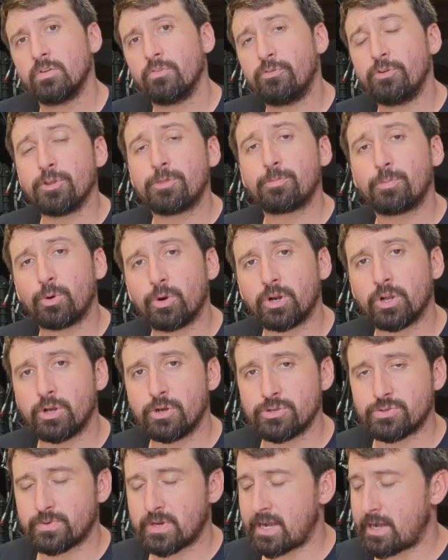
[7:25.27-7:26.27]
Fifth port
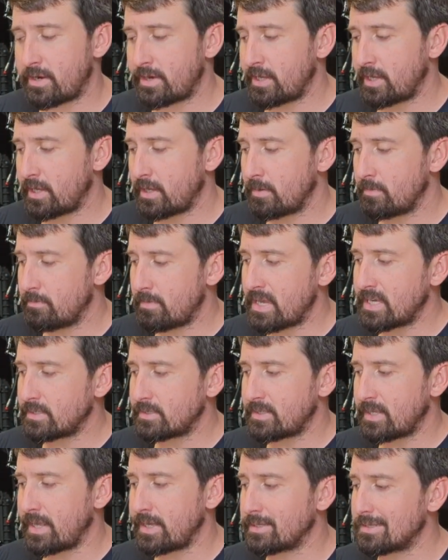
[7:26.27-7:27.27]
hose routing
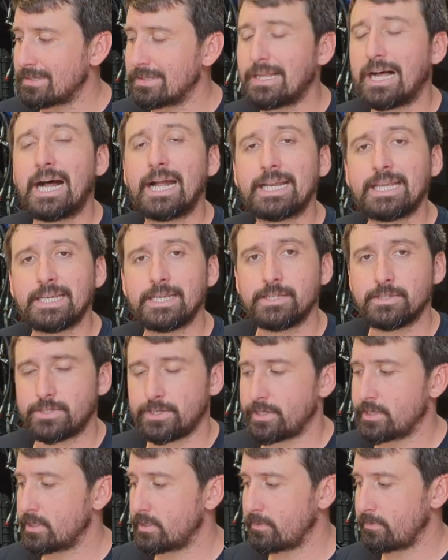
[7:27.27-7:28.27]
makes things a lot
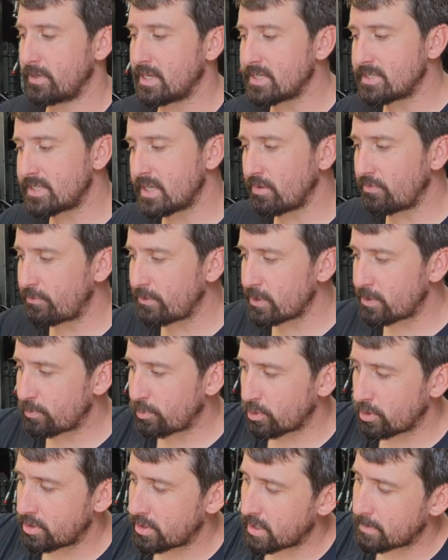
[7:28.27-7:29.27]
easier. And when I say fifth
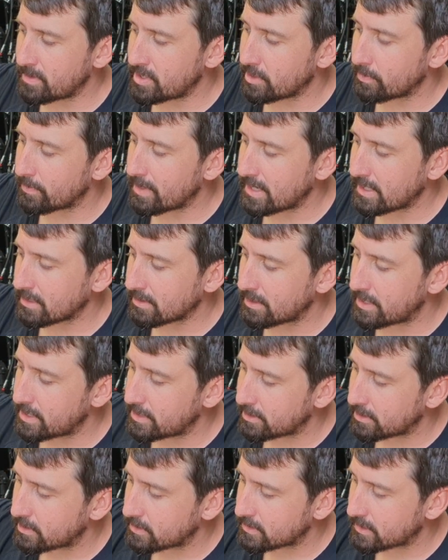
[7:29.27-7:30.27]
port, I mean a
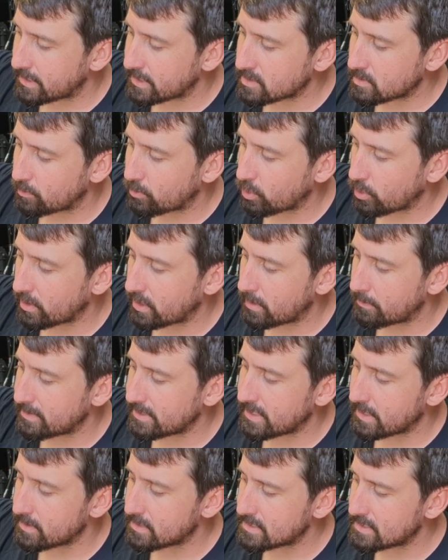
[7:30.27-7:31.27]
regulator that has a port
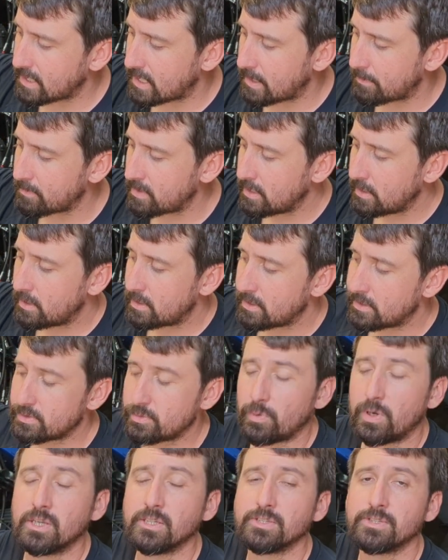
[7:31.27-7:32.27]
coming out of the top
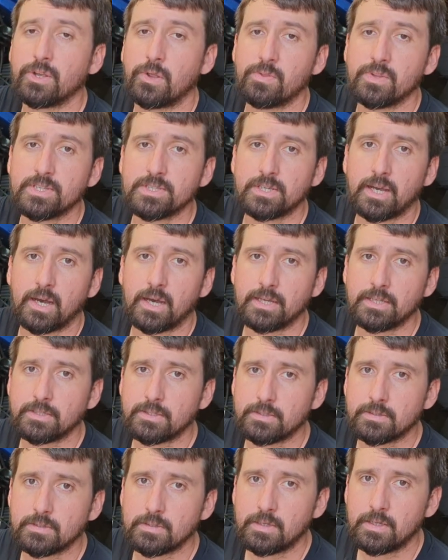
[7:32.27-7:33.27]
as well as on the
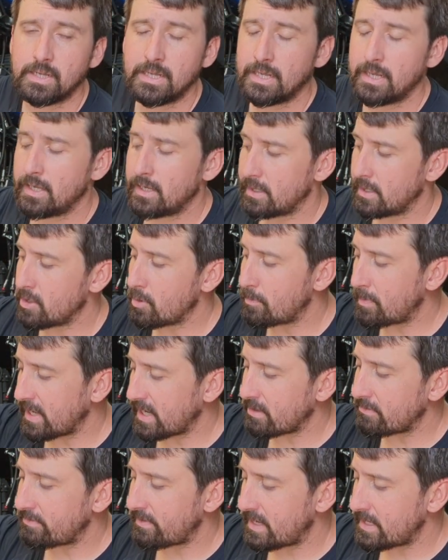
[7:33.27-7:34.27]
sides. Now the
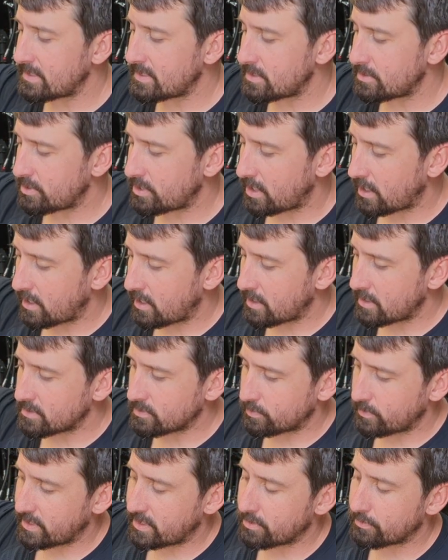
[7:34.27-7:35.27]
big advantage here
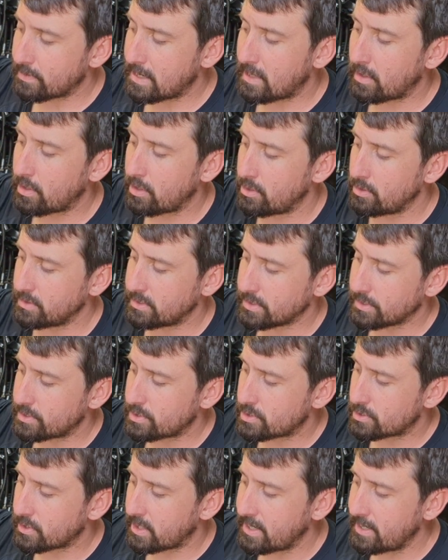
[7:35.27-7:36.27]
is we can route hoses
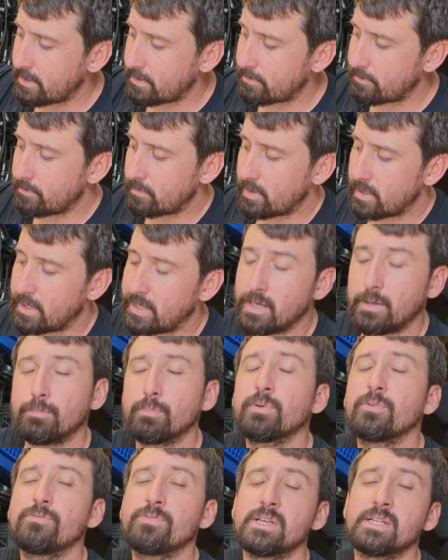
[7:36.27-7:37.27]
straight, and
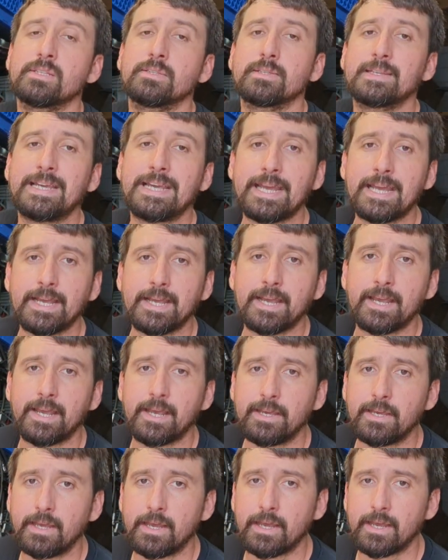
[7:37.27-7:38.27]
it prevents
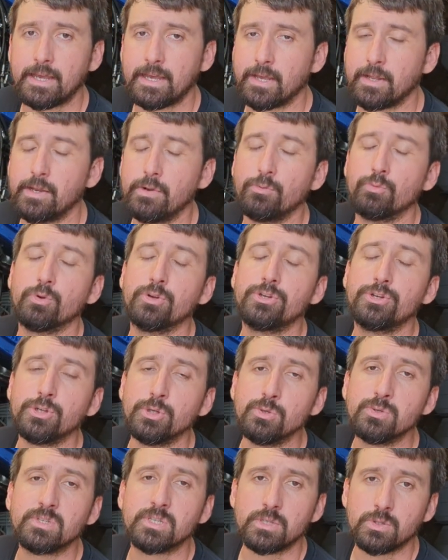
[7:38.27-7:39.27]
kinking and
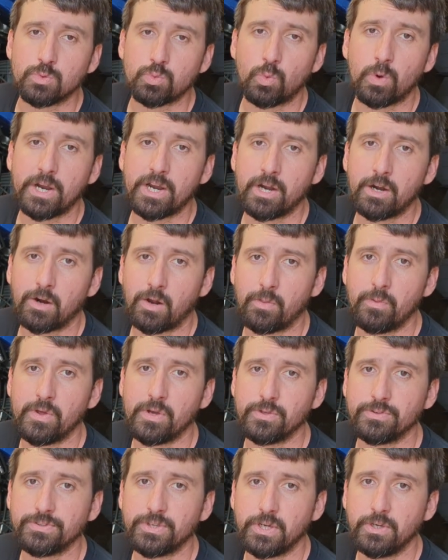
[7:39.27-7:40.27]
reduces wear on
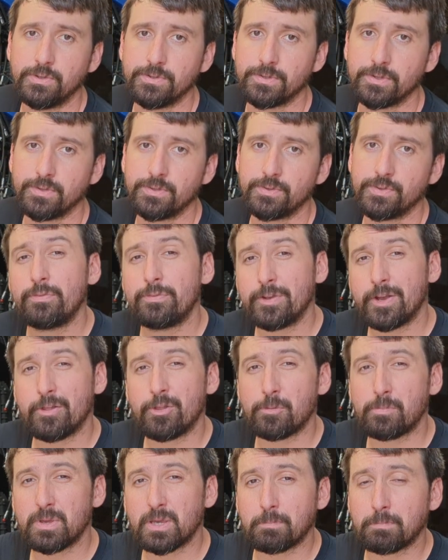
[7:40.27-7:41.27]
those hoses. The
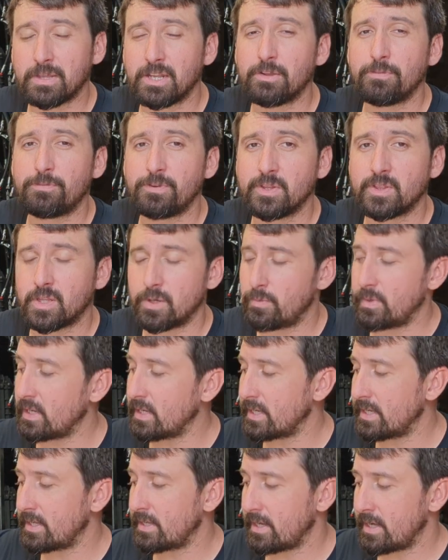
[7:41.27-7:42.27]
other big benefit that we
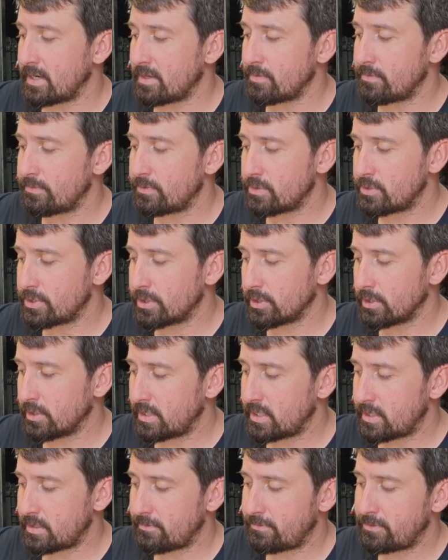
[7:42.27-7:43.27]
get out of
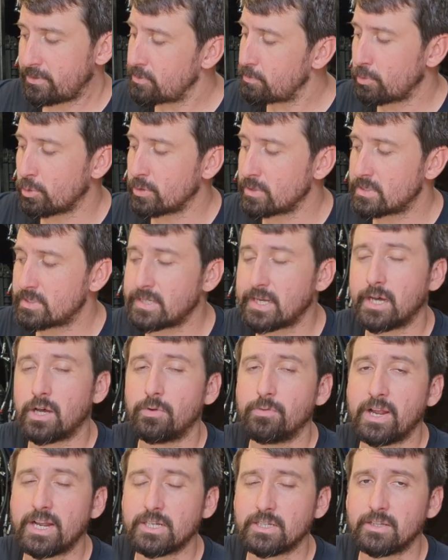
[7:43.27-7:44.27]
turret fifth port
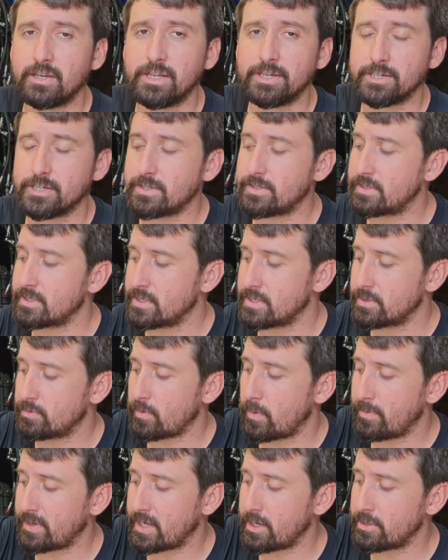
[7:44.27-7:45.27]
style regulators is
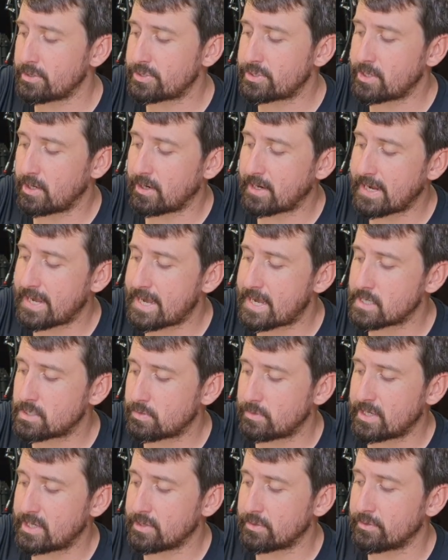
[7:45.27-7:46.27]
when we go to shear
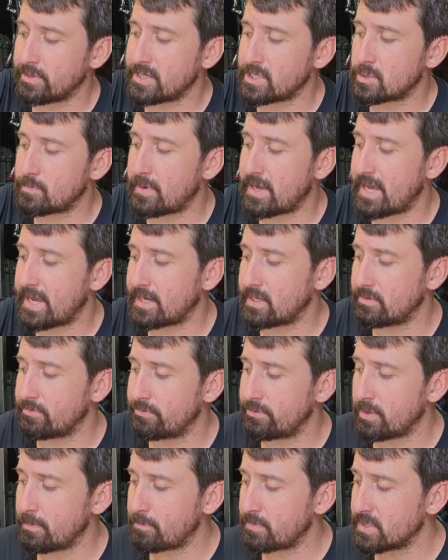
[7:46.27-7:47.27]
gas, we can reach back and
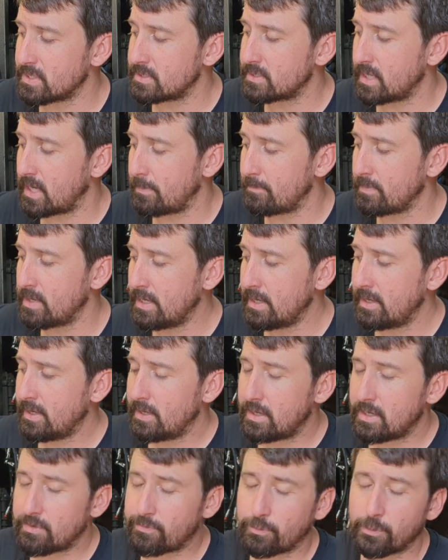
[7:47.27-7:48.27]
flip this up.
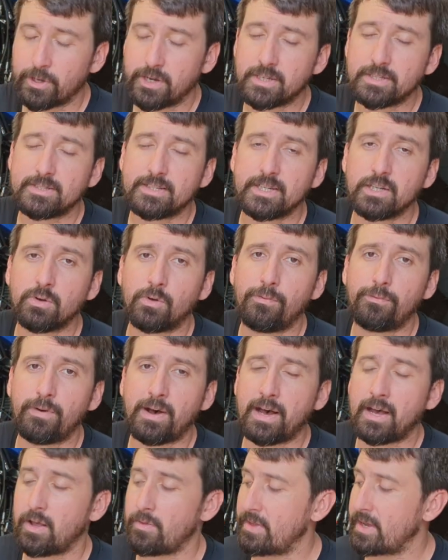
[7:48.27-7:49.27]
If we're in a single
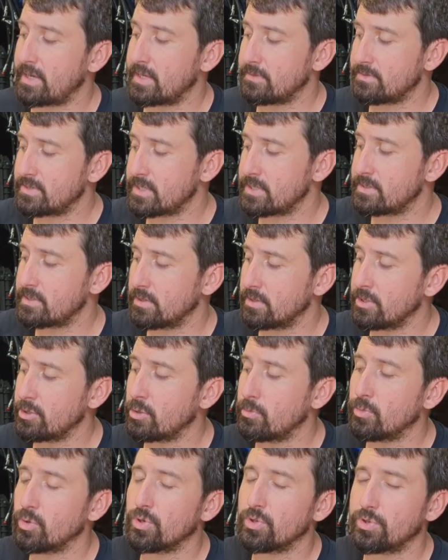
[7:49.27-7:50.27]
file, that gives us a
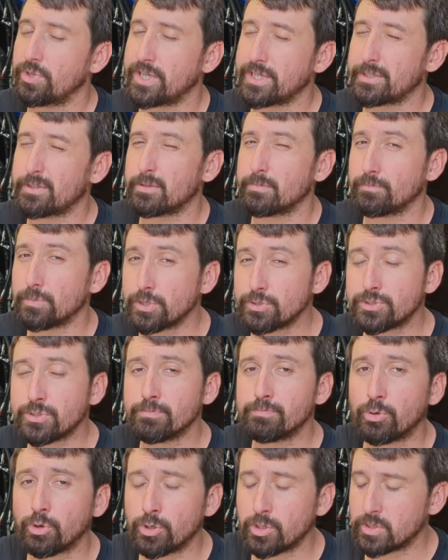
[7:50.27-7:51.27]
little more length. Most
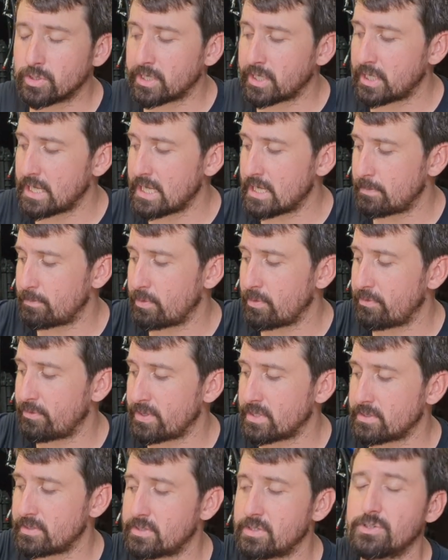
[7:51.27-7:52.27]
importantly, it
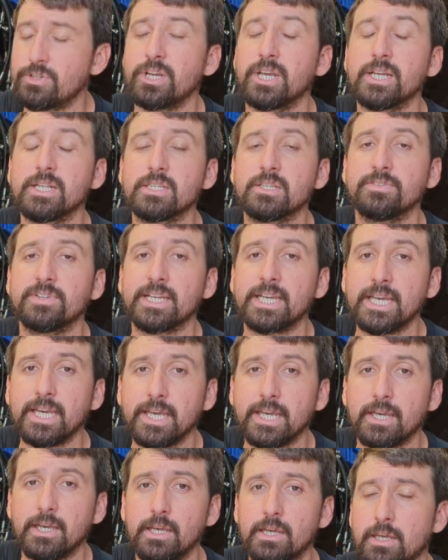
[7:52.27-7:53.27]
prevents the chance of a
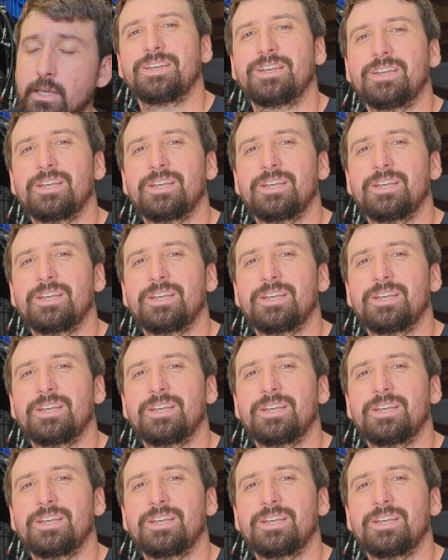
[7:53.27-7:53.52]
kink.